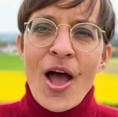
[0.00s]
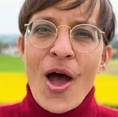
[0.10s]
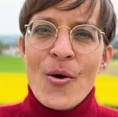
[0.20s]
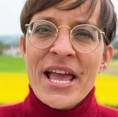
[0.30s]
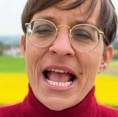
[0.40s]

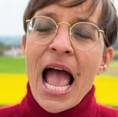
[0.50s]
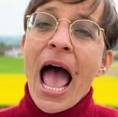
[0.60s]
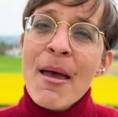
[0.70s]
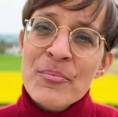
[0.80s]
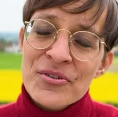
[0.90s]
Okay,
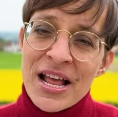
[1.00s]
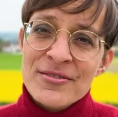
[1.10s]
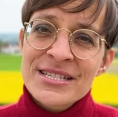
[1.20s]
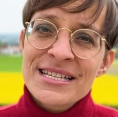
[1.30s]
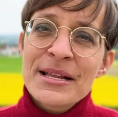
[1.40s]
I
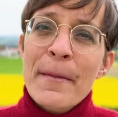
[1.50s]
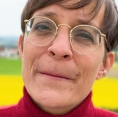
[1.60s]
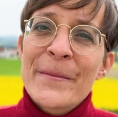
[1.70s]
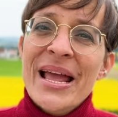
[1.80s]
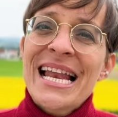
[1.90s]
pronounce it
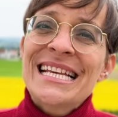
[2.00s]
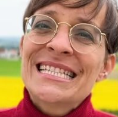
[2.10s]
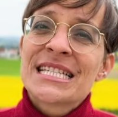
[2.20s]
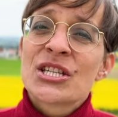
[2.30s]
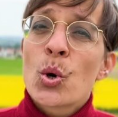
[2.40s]

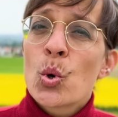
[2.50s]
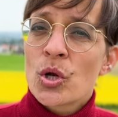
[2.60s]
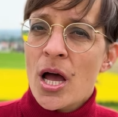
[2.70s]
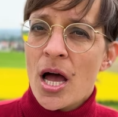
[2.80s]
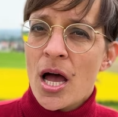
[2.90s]

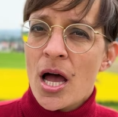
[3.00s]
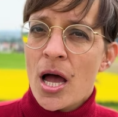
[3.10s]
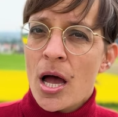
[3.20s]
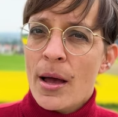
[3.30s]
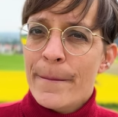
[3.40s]
Bellinzona,
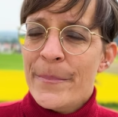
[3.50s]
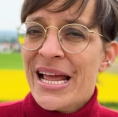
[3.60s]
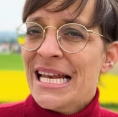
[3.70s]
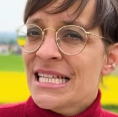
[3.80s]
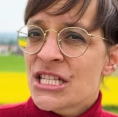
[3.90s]

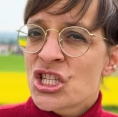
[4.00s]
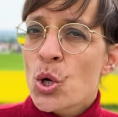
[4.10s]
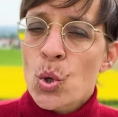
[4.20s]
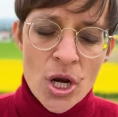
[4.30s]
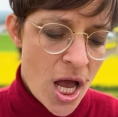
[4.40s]

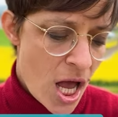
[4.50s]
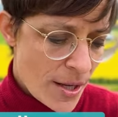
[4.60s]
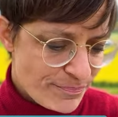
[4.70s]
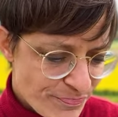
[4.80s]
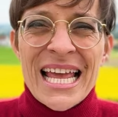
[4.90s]
Bellinzona.
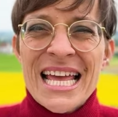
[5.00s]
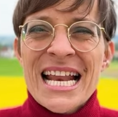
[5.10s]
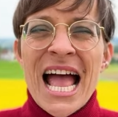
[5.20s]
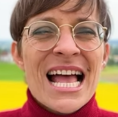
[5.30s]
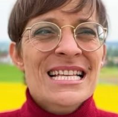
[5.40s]
It
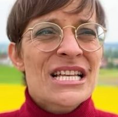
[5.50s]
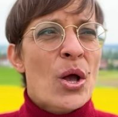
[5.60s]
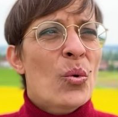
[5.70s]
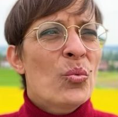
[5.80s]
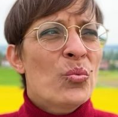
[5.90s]
has
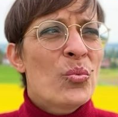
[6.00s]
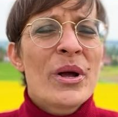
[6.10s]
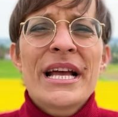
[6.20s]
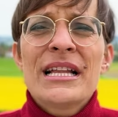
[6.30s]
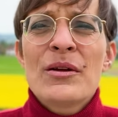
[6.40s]
really